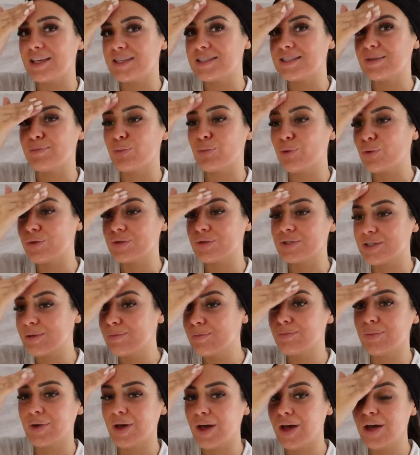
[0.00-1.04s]
it's
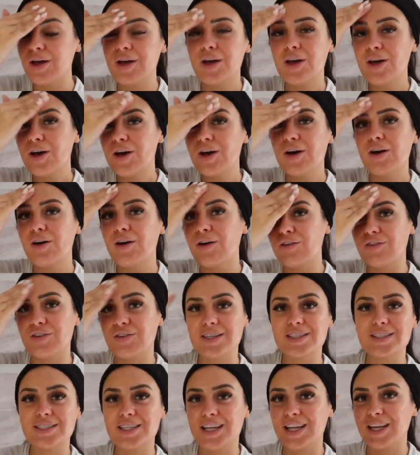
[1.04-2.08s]
important, but
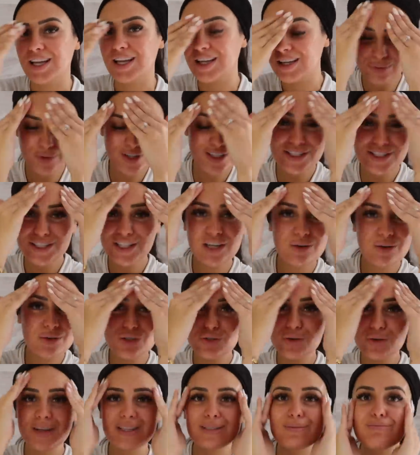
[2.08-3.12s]
obviously we're just going to
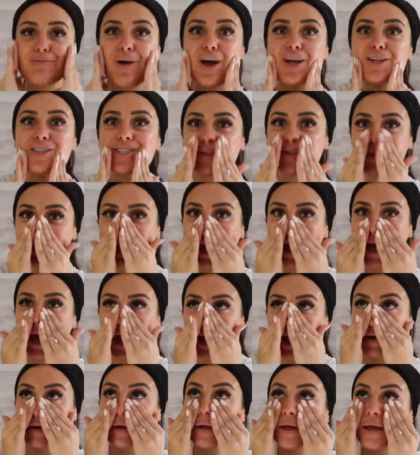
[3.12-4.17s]
enjoy it as much as we
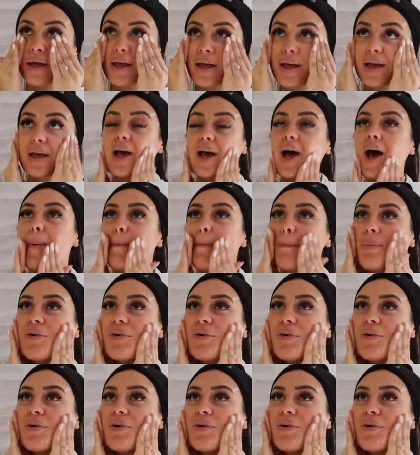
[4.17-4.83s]
can um,